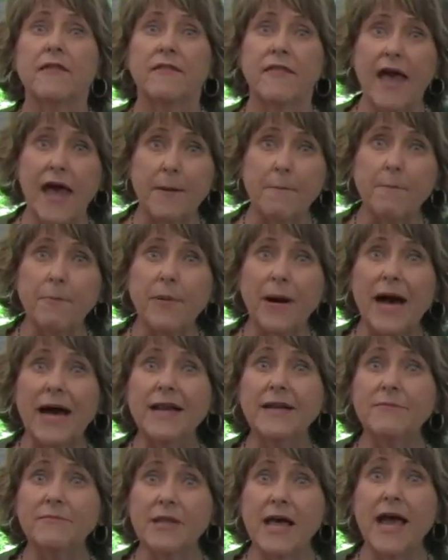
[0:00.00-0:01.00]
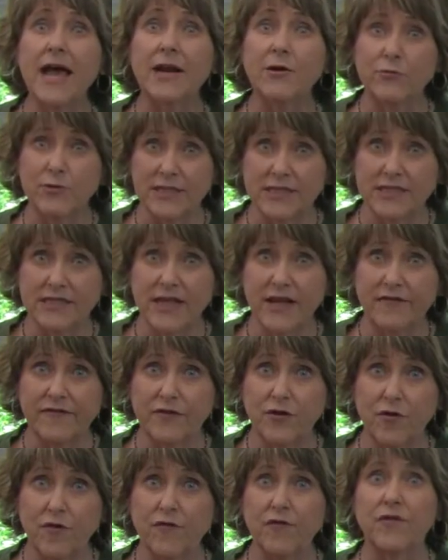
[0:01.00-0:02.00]
that bottom line, what's
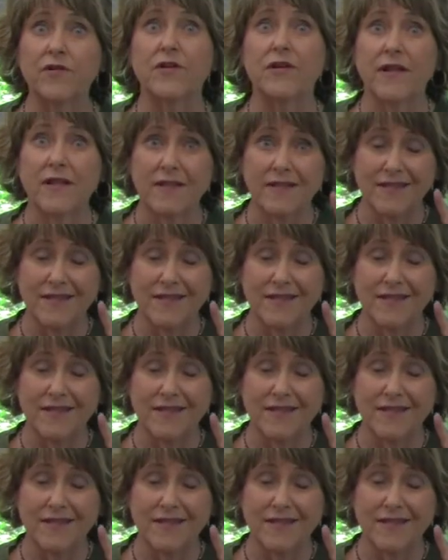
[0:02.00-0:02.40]
left over,